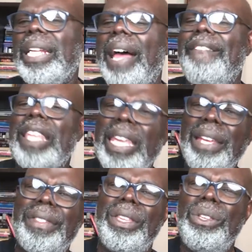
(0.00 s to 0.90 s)
Now,
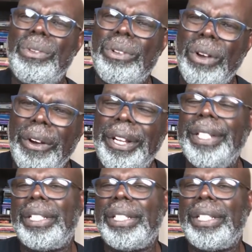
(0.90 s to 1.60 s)
either you're going